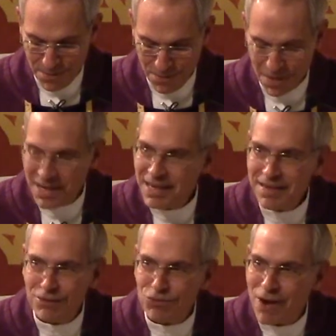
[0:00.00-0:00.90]
What an
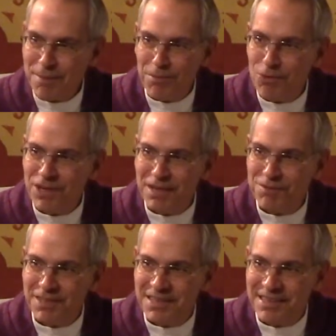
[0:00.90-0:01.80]
indescribable
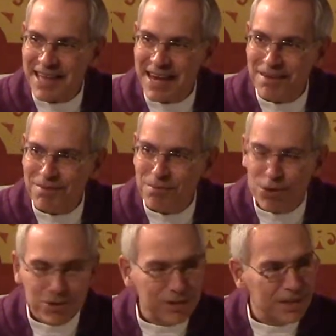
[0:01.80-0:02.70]
gift that
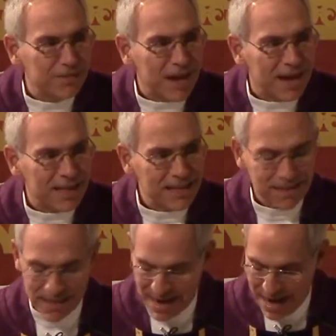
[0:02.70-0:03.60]
mercy of God
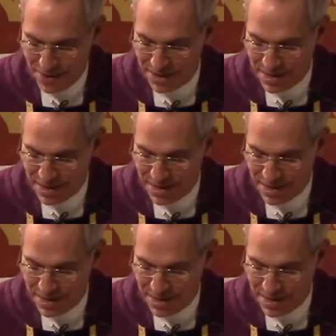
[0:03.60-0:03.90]
is, and how it